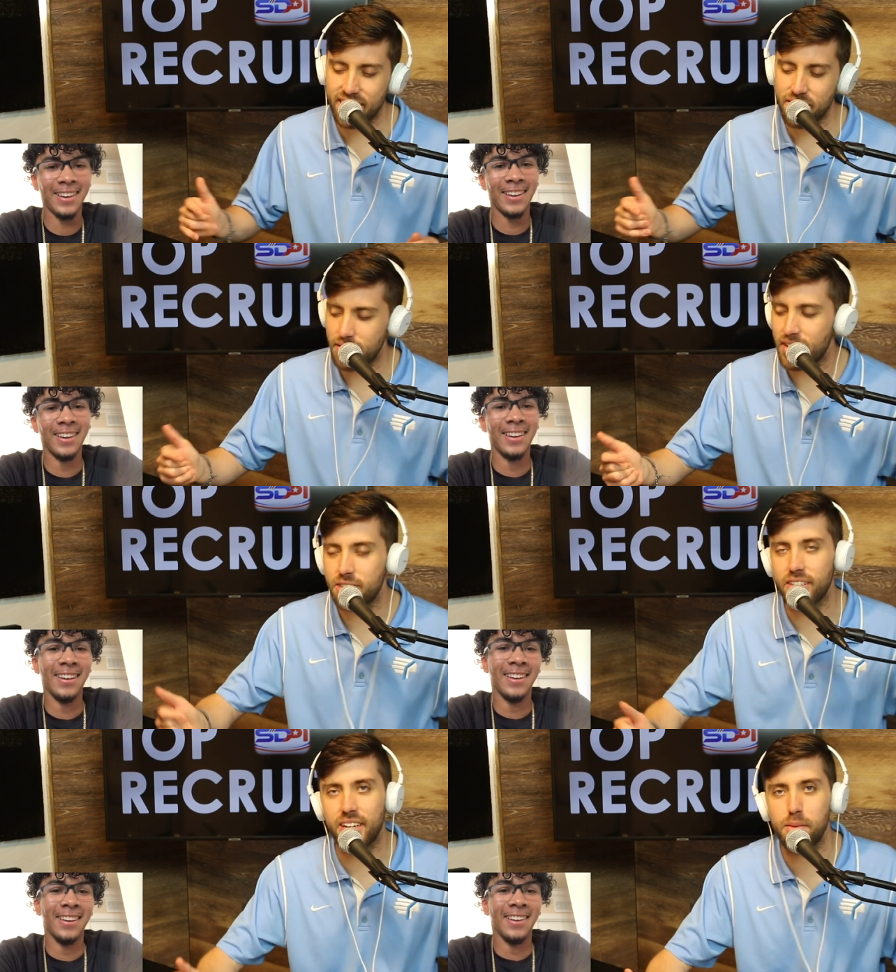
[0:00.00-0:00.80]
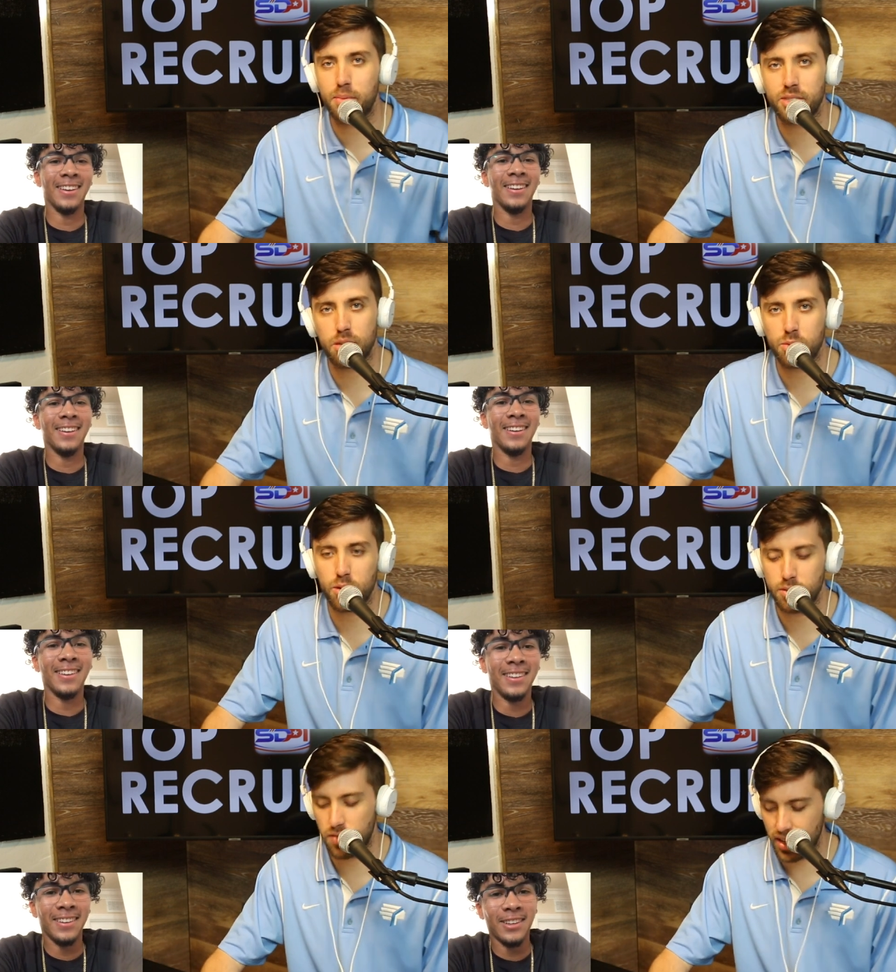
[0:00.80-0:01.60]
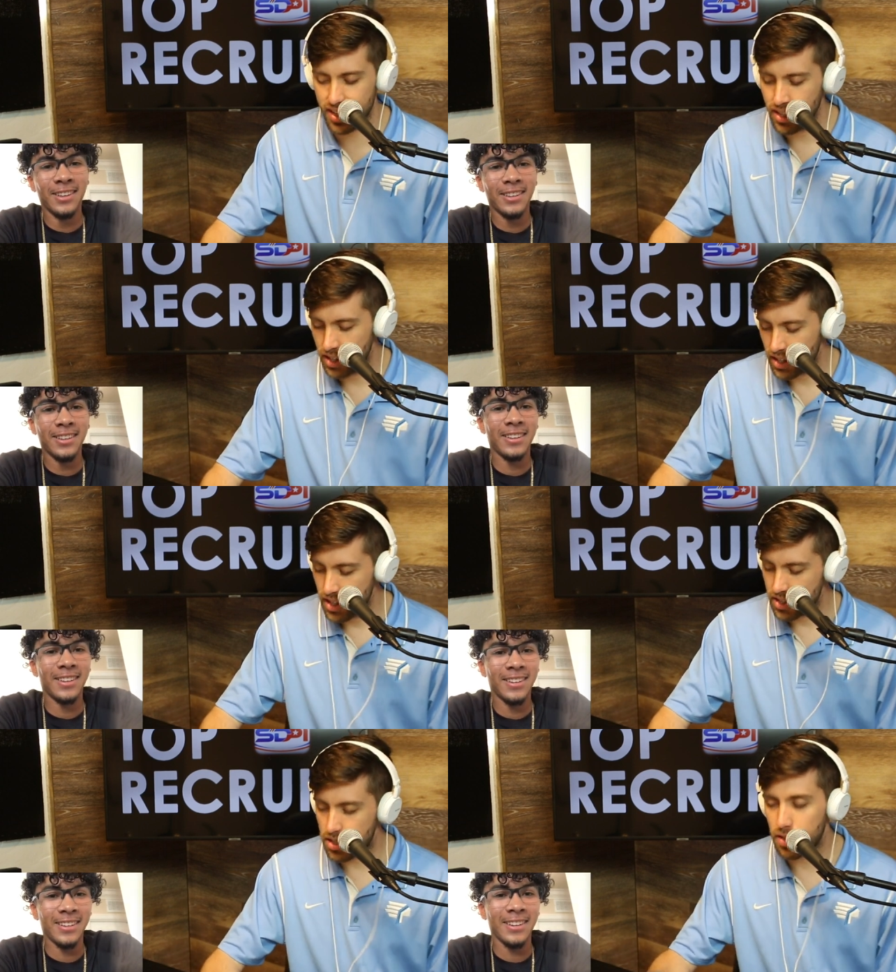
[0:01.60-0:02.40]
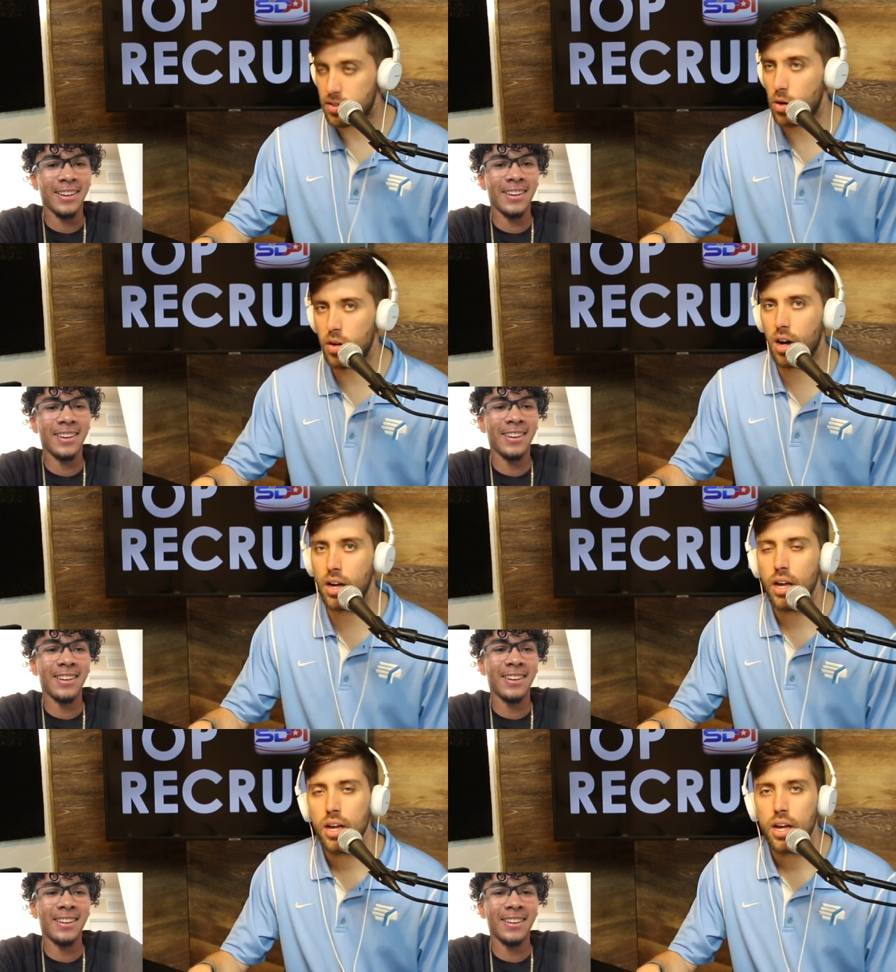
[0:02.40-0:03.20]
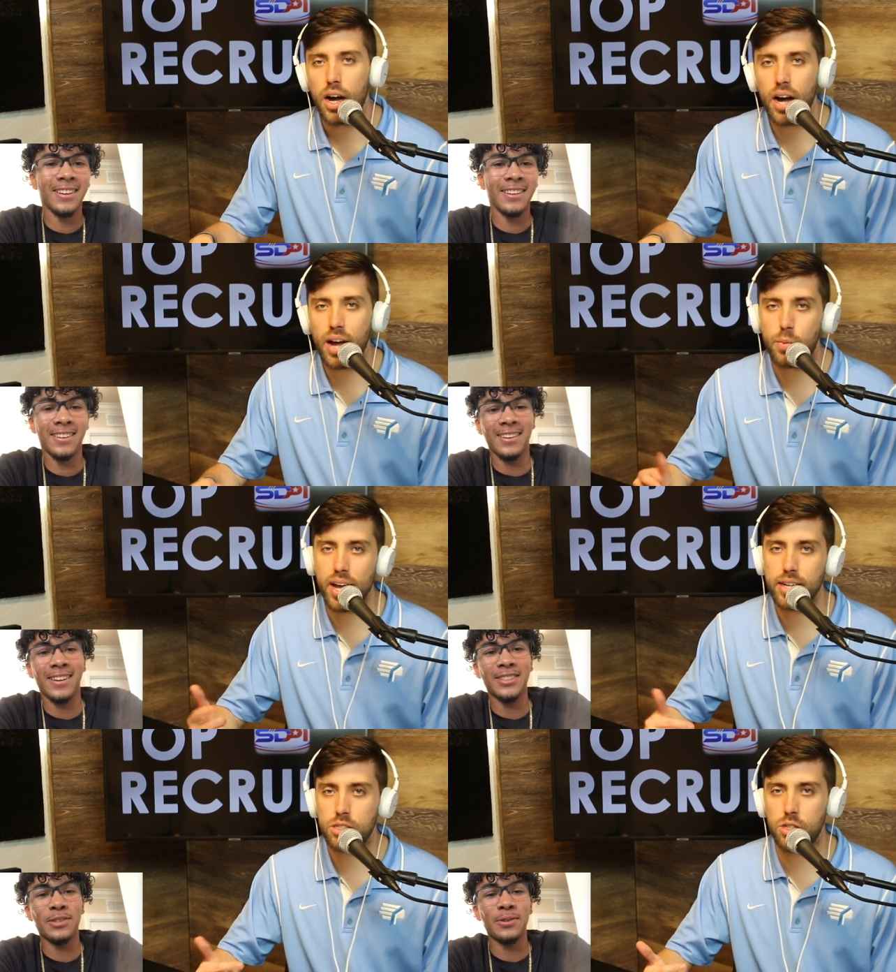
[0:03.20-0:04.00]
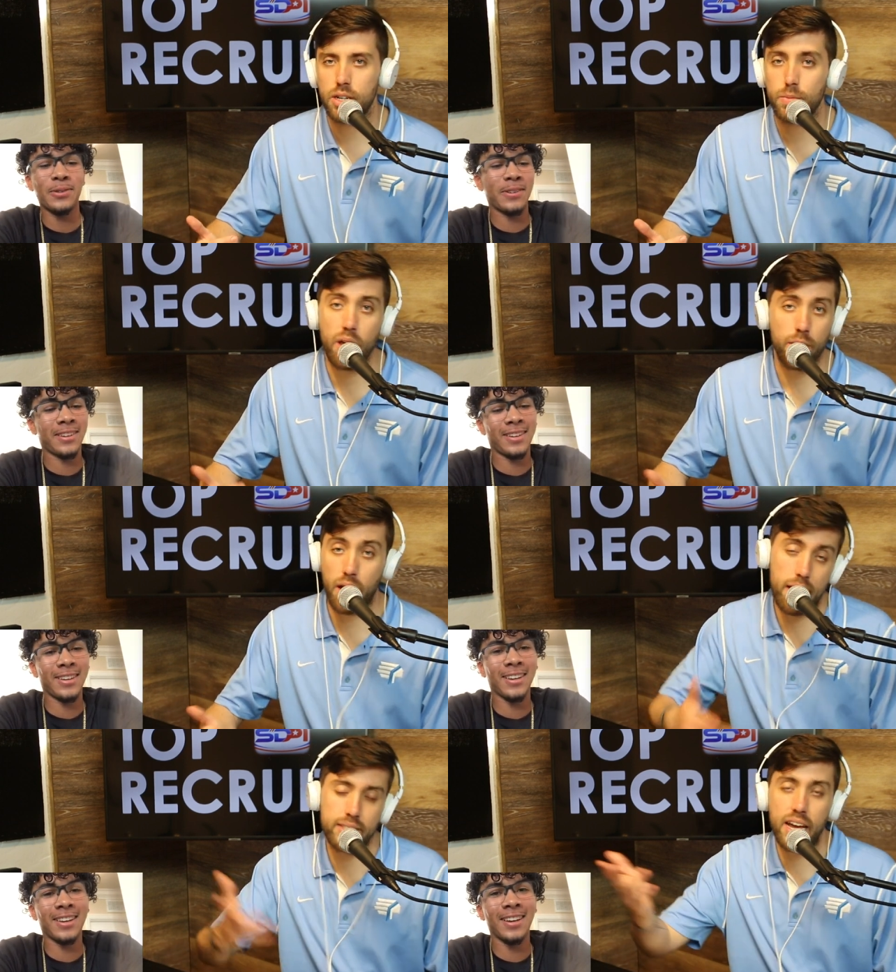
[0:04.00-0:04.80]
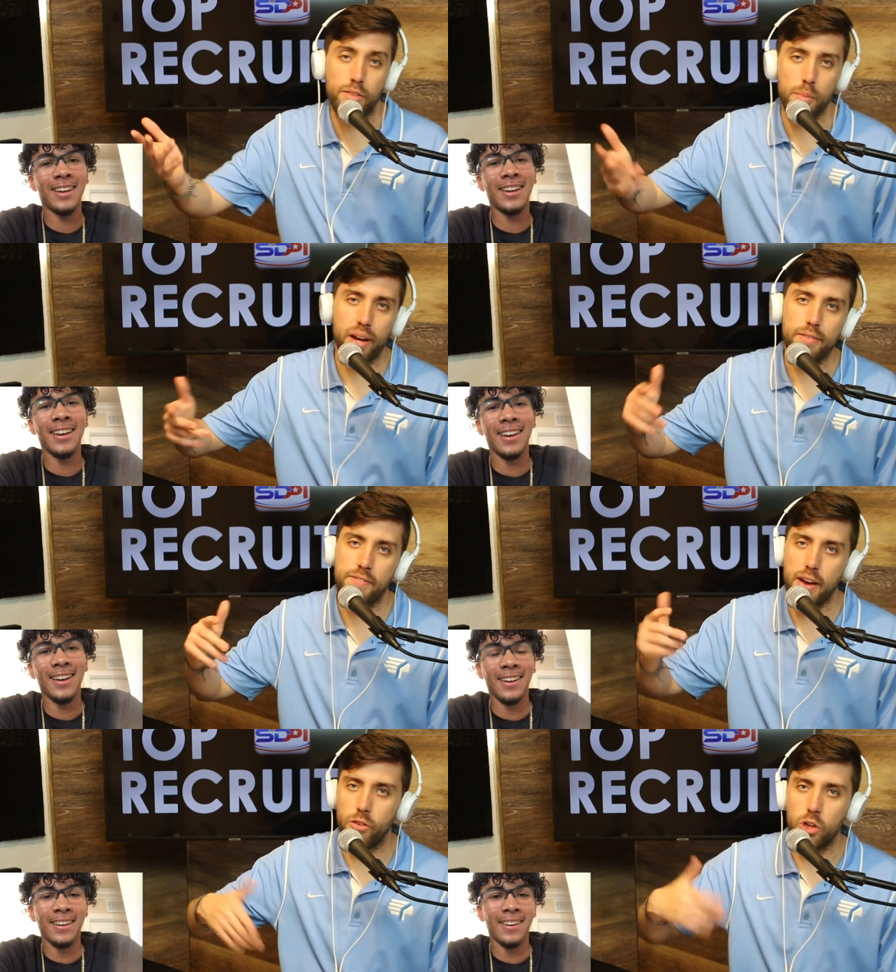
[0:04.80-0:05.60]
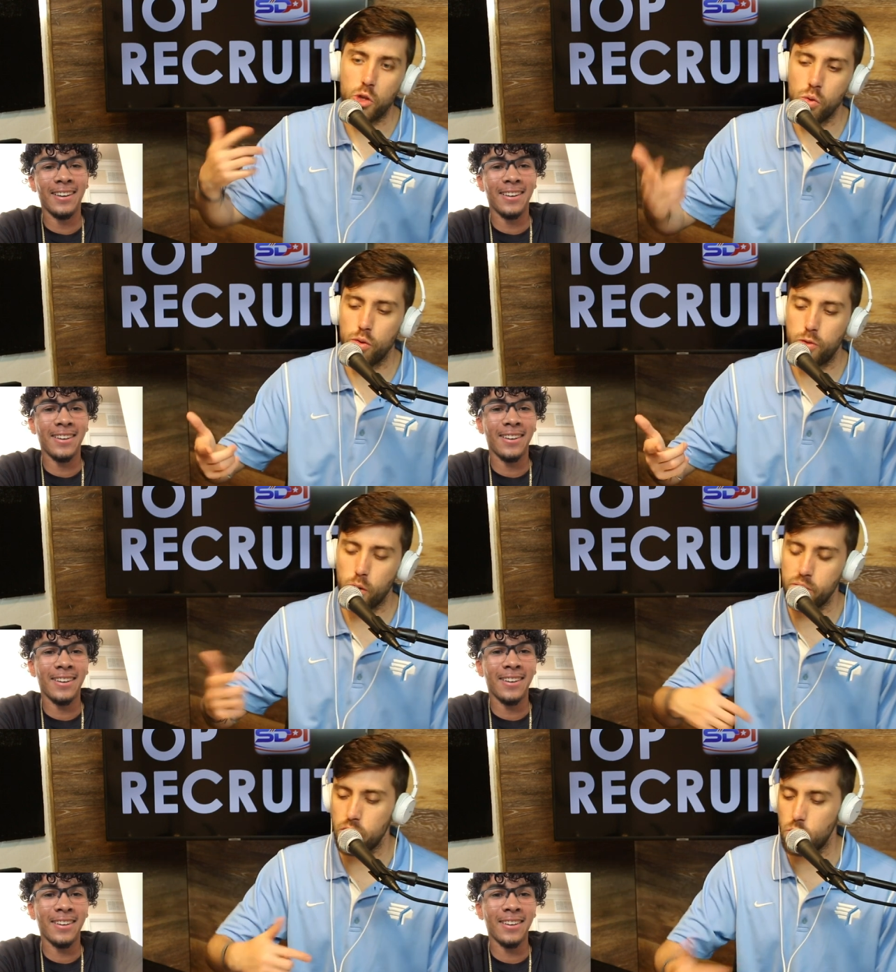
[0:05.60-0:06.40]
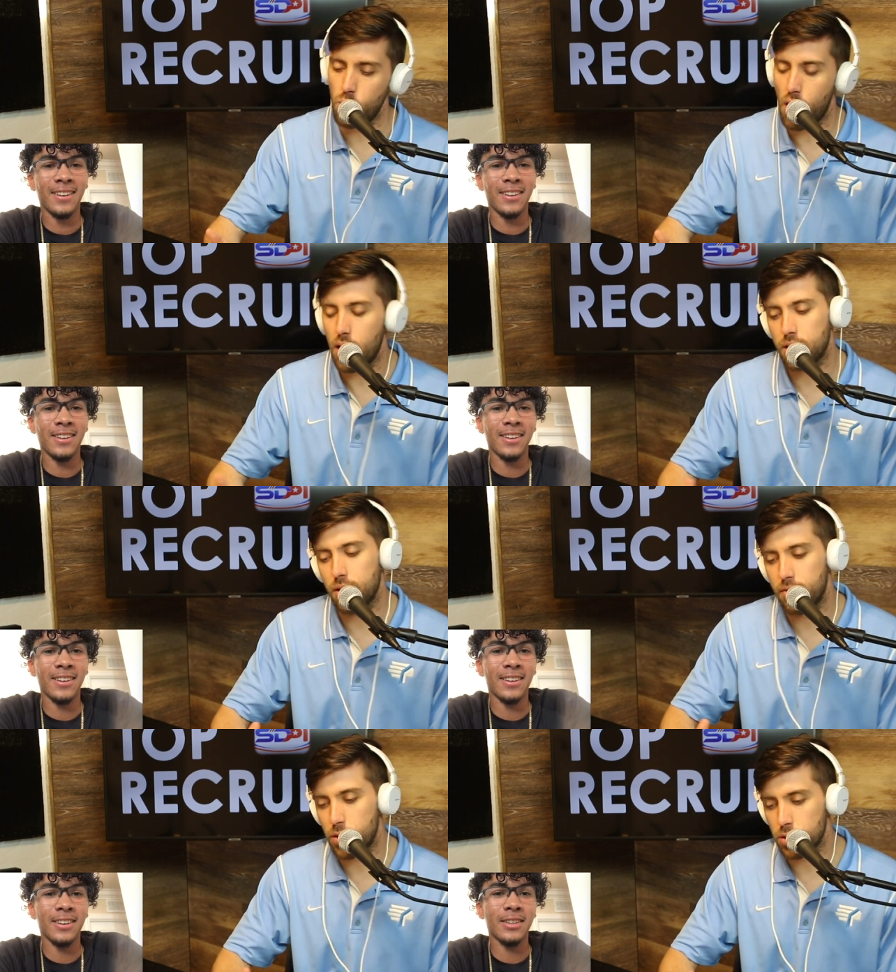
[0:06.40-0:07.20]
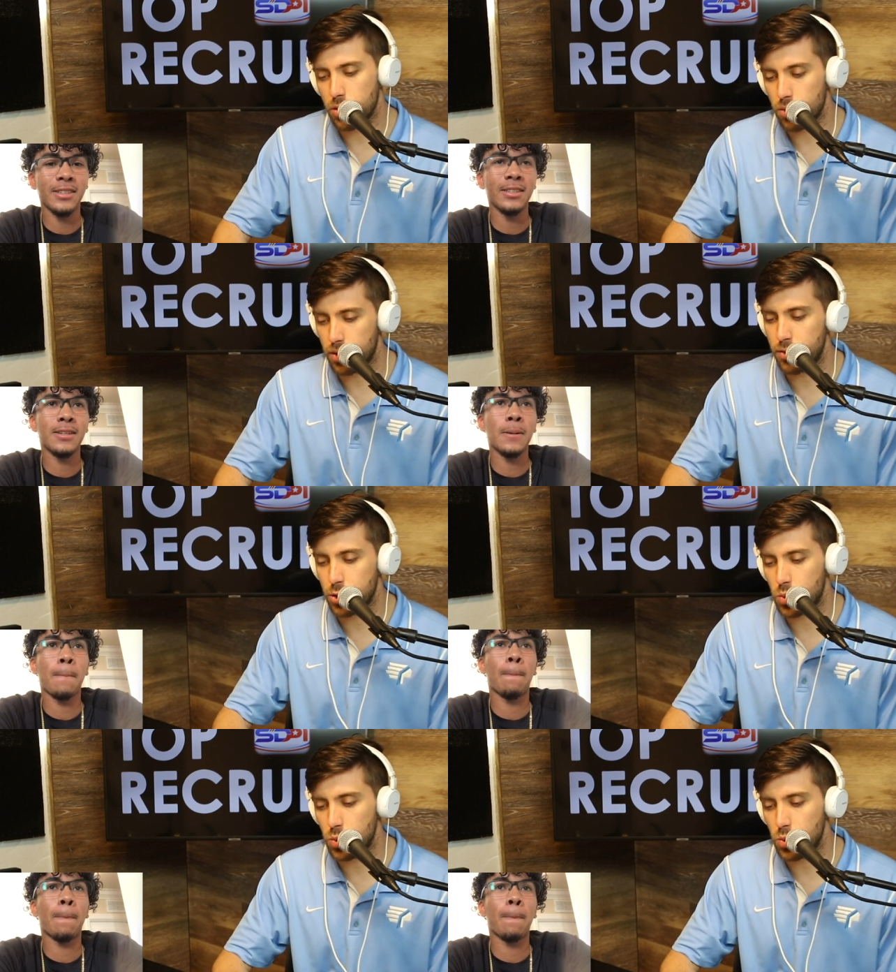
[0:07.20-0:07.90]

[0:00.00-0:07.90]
Speaker 1: yeah. you eventually come up with some sort of funny stuff yeah. going on. Uh, I we asked uh, I asked everybody favorite uniform that you rock of your of your